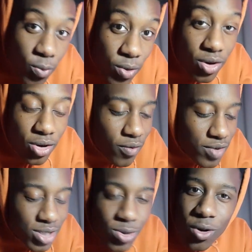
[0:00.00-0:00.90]
We've got to
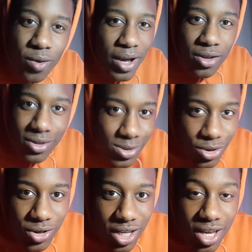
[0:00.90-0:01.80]
obviously talk about this
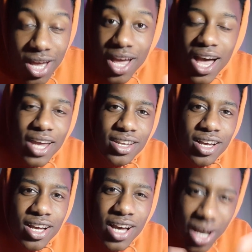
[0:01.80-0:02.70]
uni and
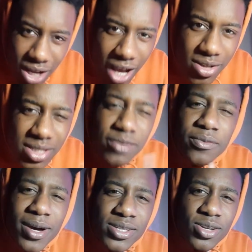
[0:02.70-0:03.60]
I'll see for
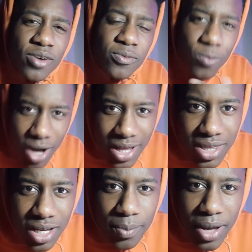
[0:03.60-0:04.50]
myself what I
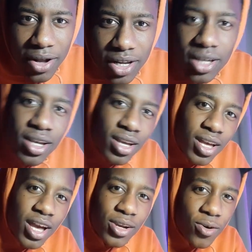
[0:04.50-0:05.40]
think about it
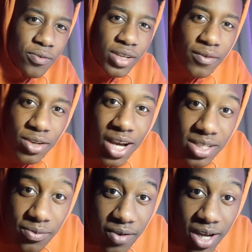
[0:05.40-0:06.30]
and hopefully give you guys
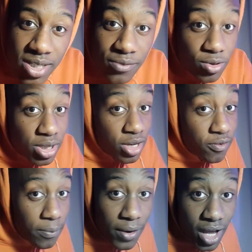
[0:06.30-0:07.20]
advice if you're thinking of
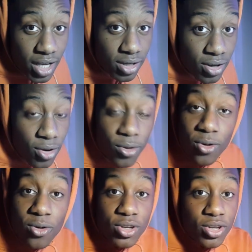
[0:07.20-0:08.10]
applying,
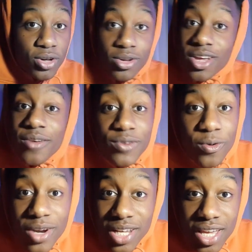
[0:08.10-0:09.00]
or you know, if you're
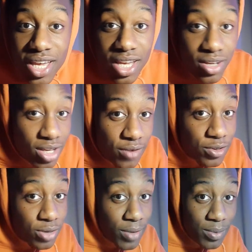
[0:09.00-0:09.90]
already here, if you
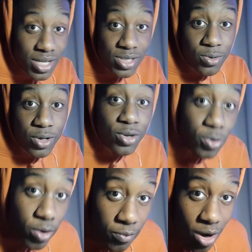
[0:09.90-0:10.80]
could maybe disagree or
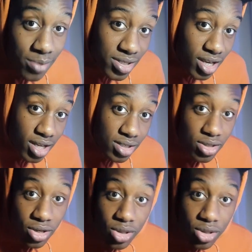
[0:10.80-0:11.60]
agree with what I'm saying. So